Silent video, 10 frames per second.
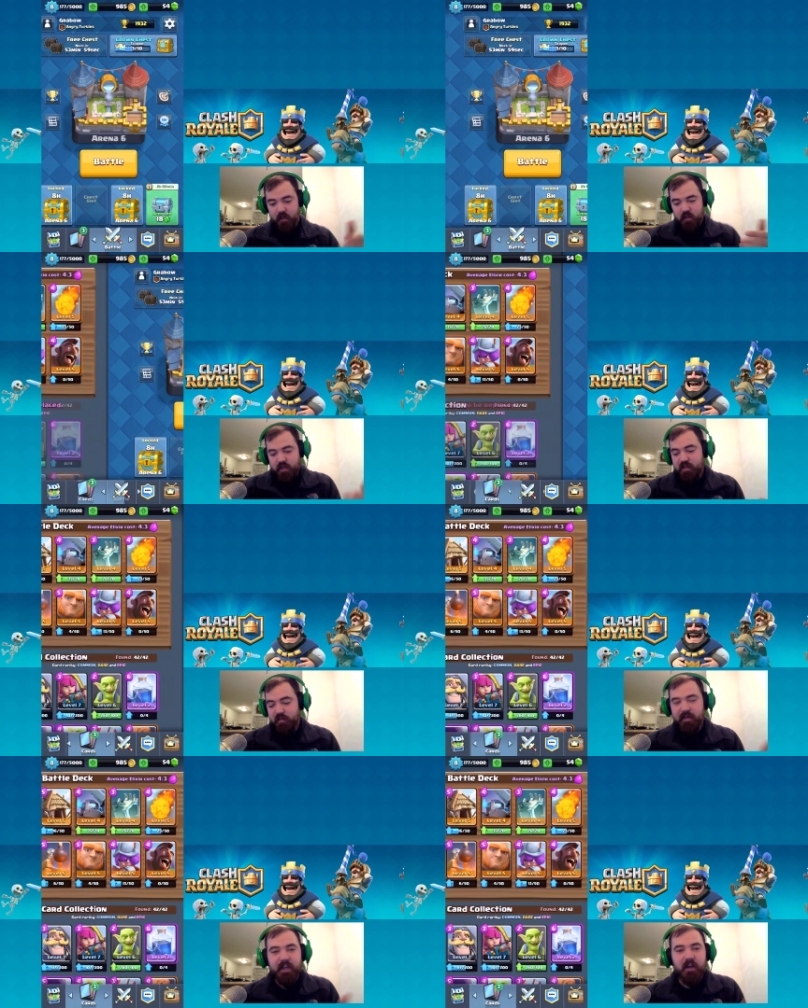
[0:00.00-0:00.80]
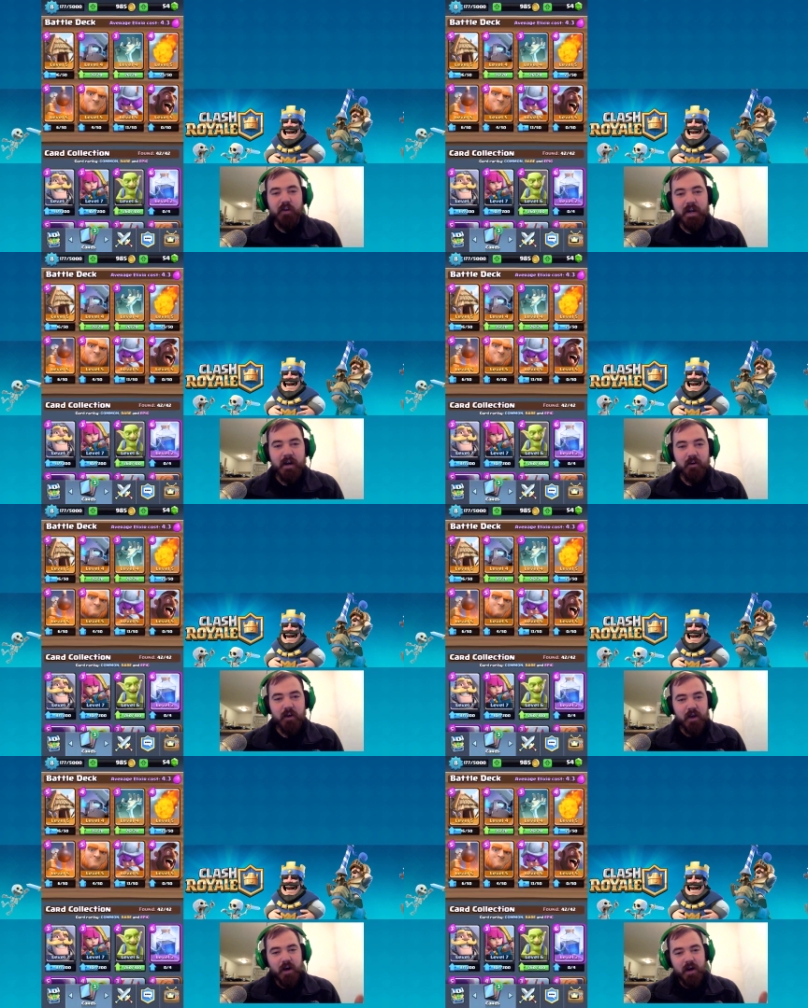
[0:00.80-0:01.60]
So that's a video right now.
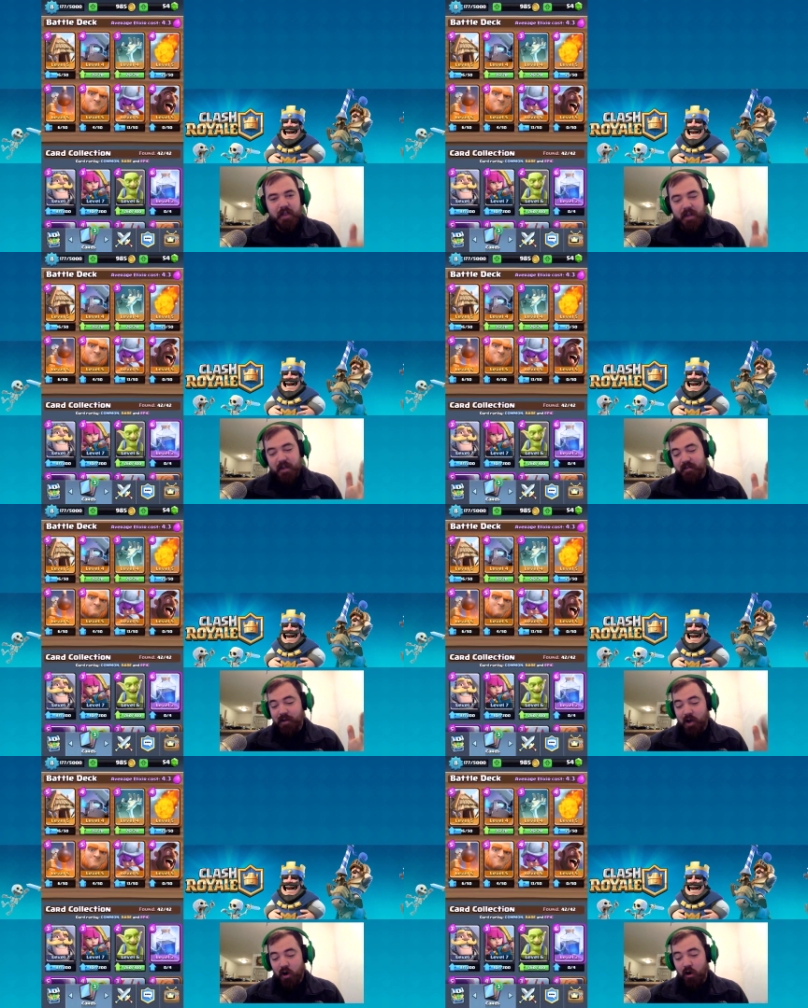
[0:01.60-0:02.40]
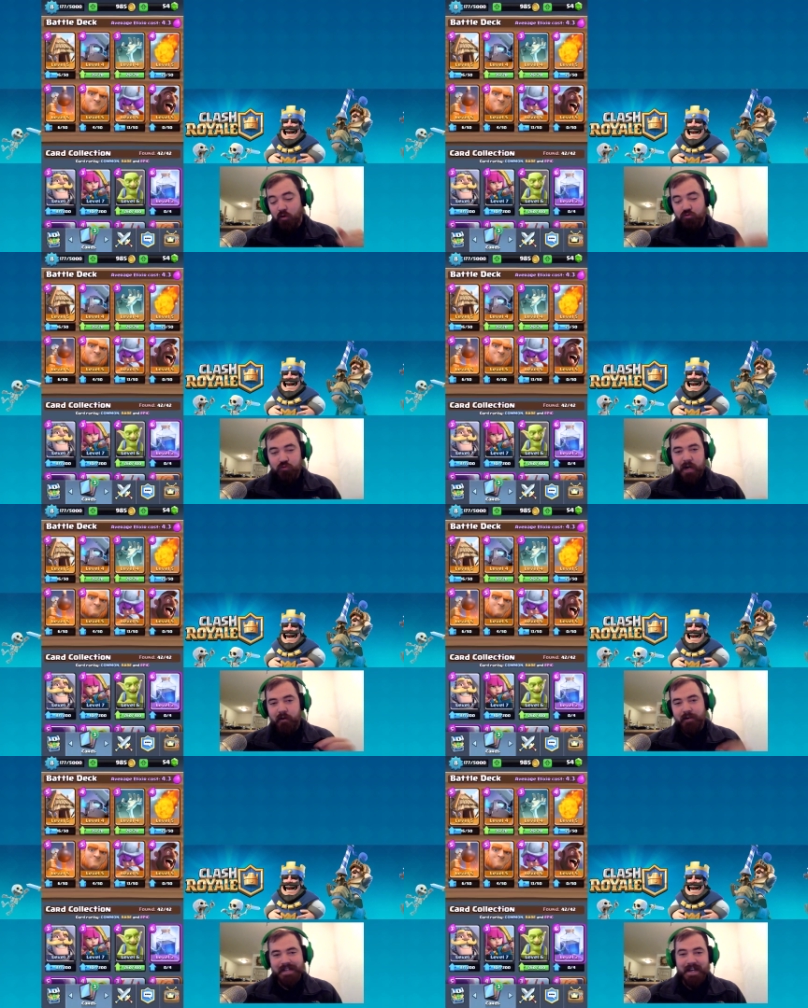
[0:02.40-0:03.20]
That is an all-rare
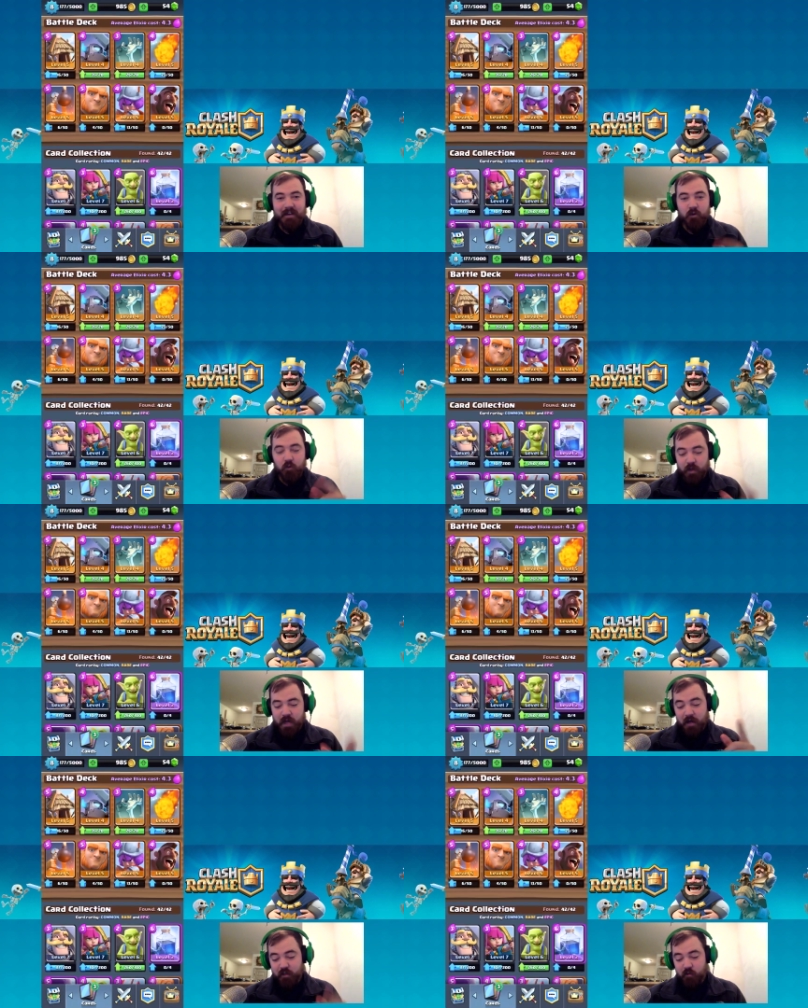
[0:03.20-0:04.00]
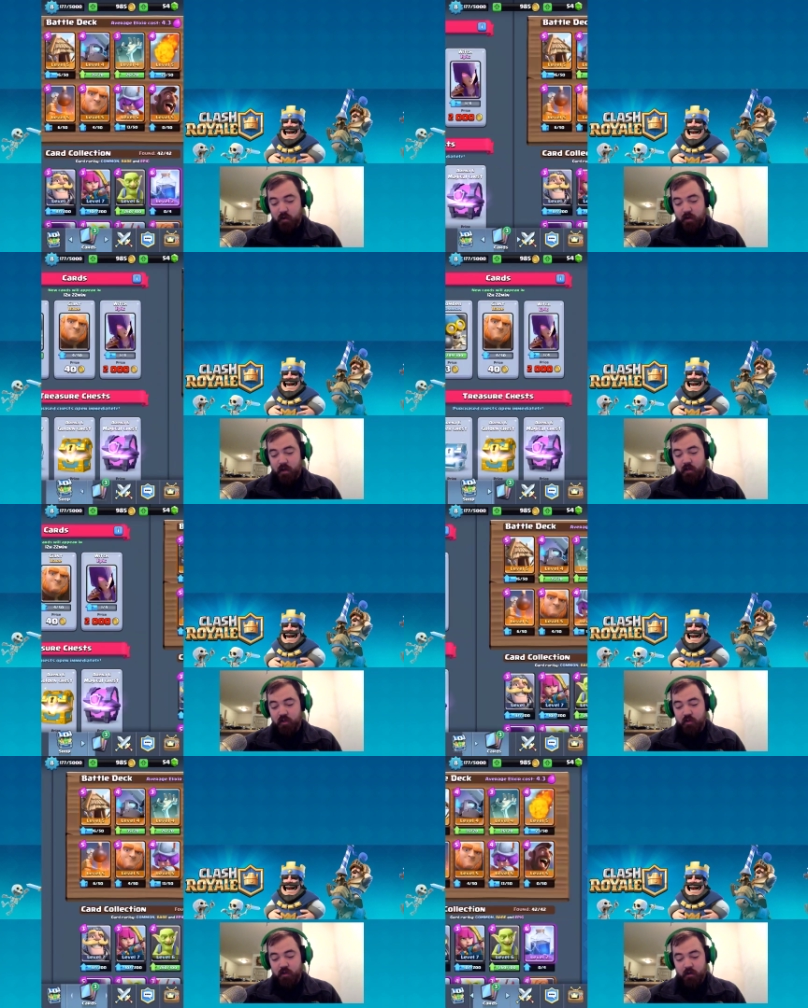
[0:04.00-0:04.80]
deck. We actually won it. I can show
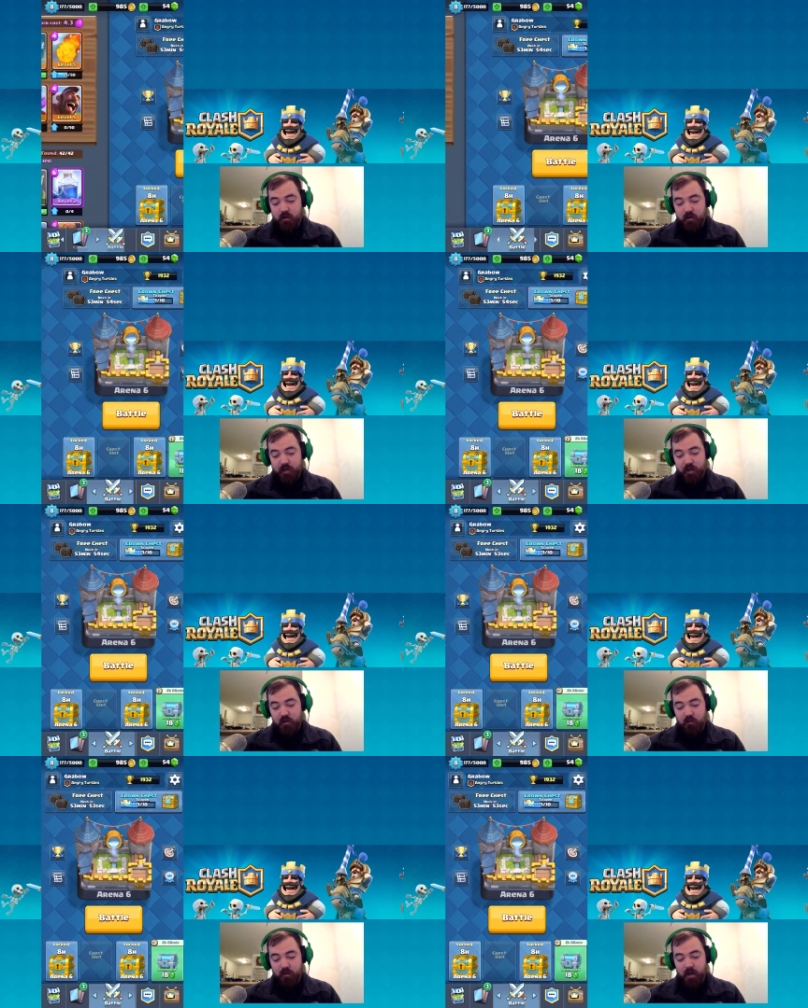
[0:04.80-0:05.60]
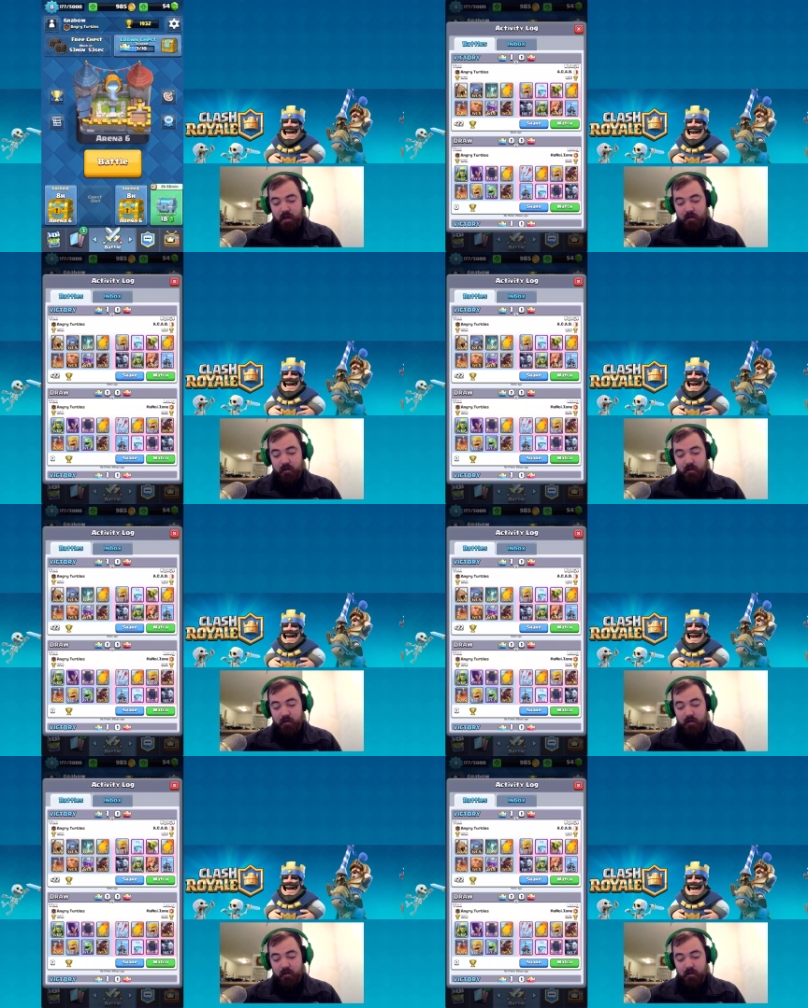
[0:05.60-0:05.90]
you here, just in case you forgot.